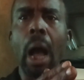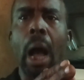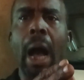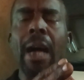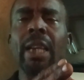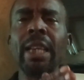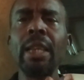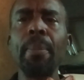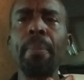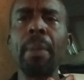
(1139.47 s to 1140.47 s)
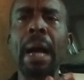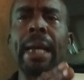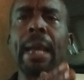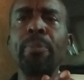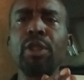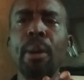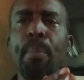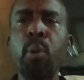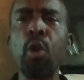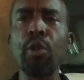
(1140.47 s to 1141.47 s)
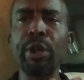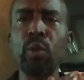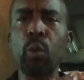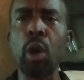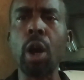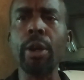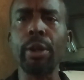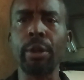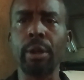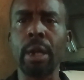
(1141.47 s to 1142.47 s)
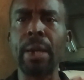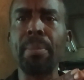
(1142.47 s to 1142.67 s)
I kept on pouring water on